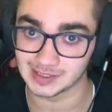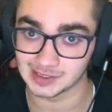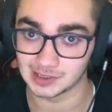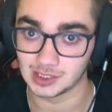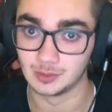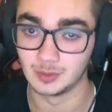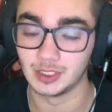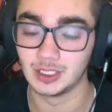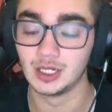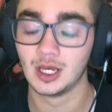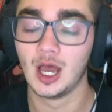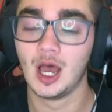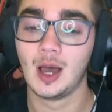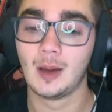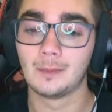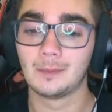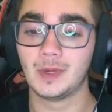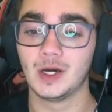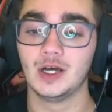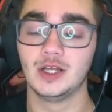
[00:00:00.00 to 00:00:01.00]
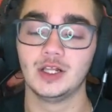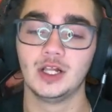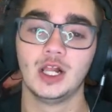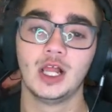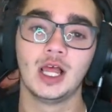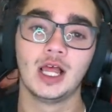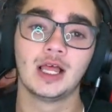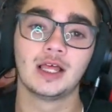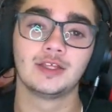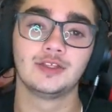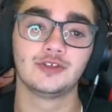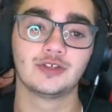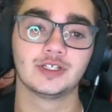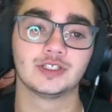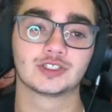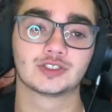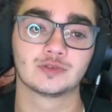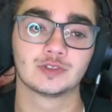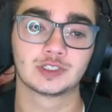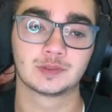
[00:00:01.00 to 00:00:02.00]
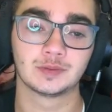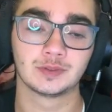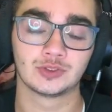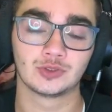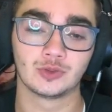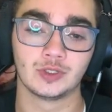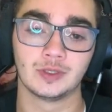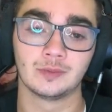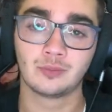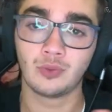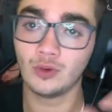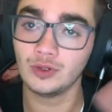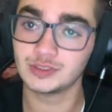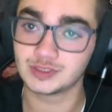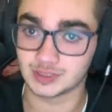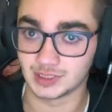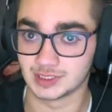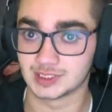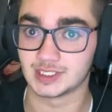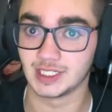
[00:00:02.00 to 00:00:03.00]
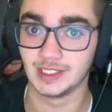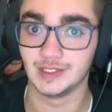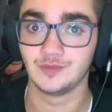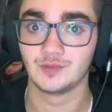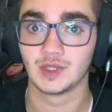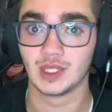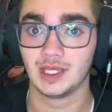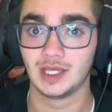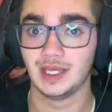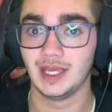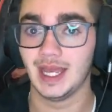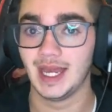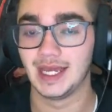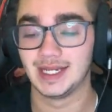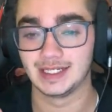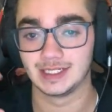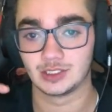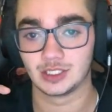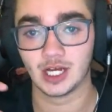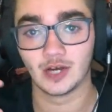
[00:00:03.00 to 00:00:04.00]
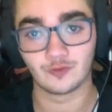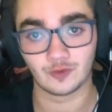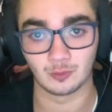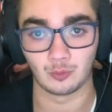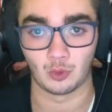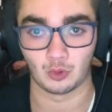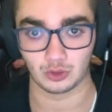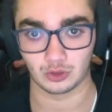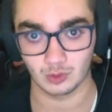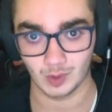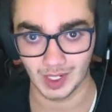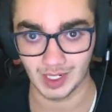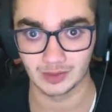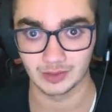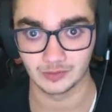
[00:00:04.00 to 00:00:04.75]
limit, but you can switch between points of the site and cover more ground,